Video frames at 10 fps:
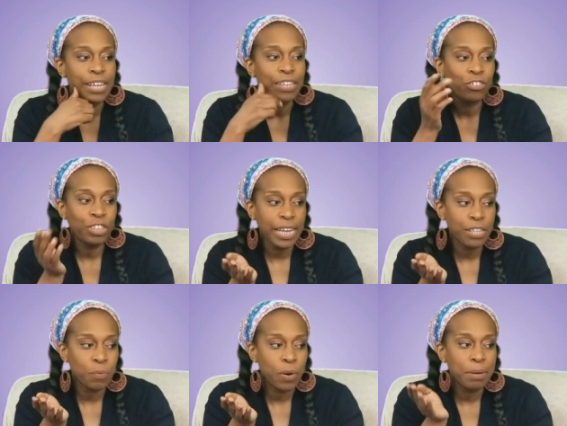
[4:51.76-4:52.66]
She has
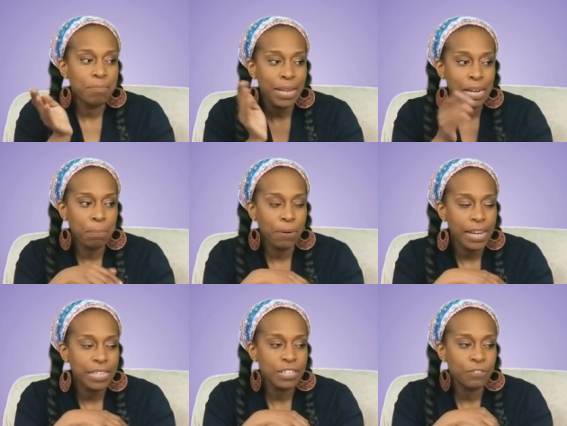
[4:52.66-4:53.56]
won many
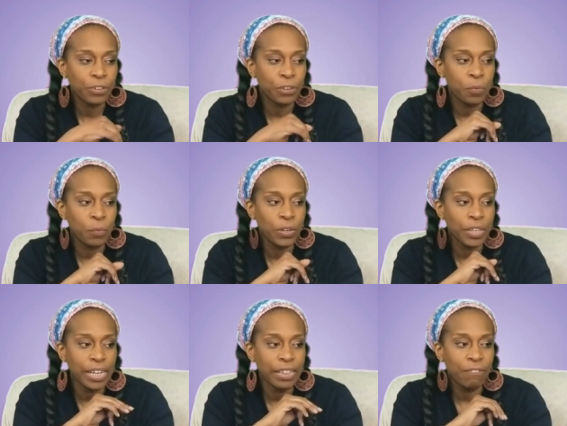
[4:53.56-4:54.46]
prizes for her
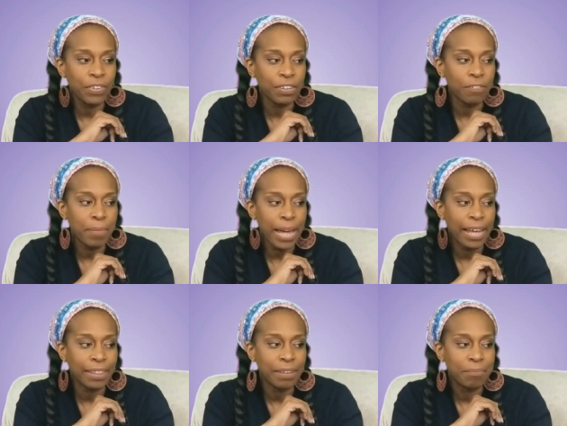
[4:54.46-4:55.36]
work in the field of math,
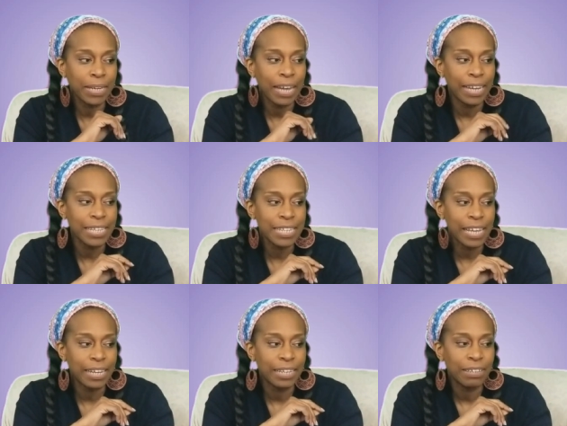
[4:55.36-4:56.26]
Makai
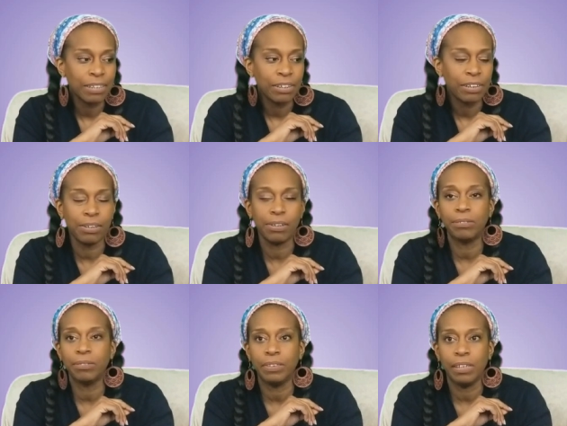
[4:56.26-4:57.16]
said.
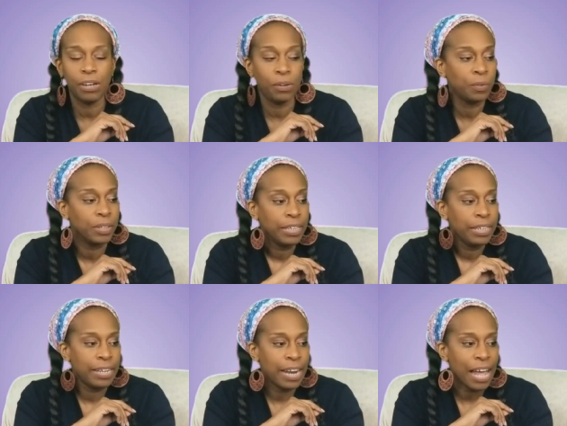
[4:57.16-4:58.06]
Oh no,
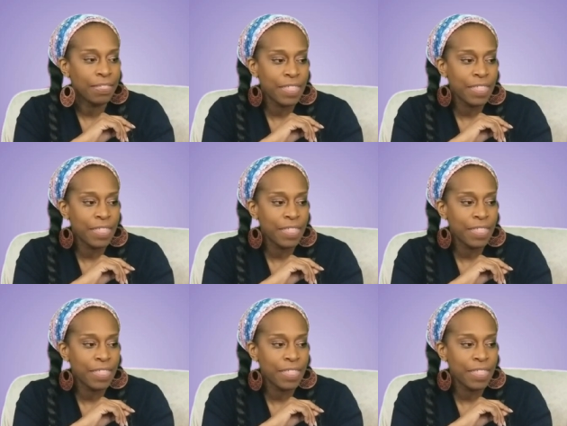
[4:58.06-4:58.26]
not